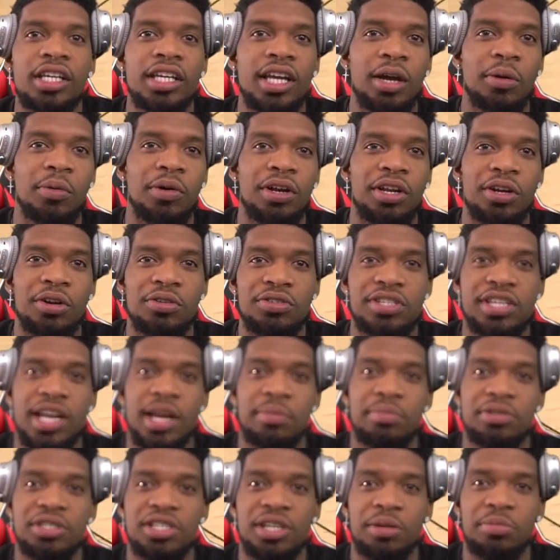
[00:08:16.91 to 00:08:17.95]
They're winning a
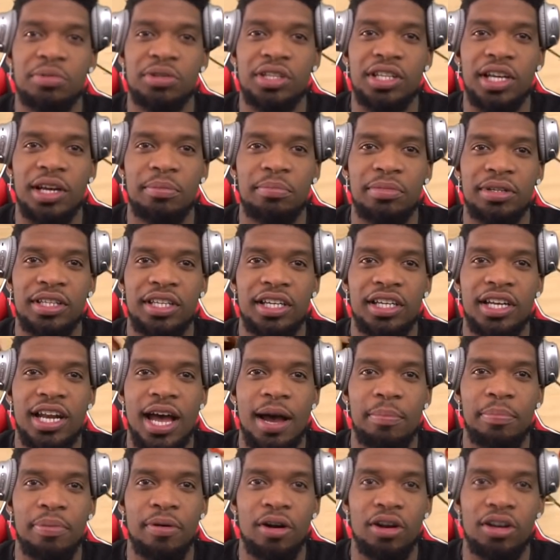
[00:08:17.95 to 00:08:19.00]
championship with them, but they're
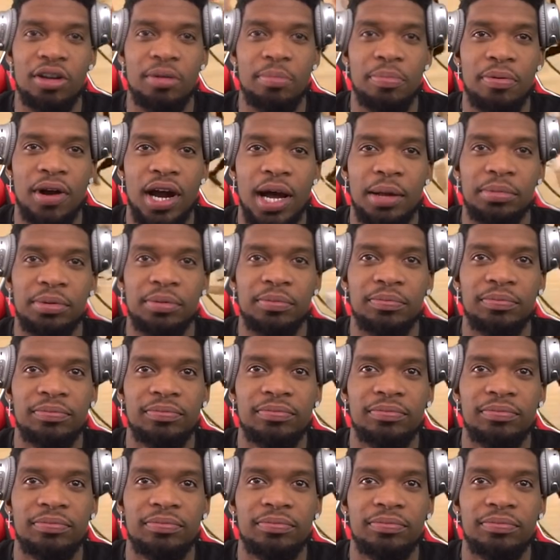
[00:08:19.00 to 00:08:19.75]
not part of the problem.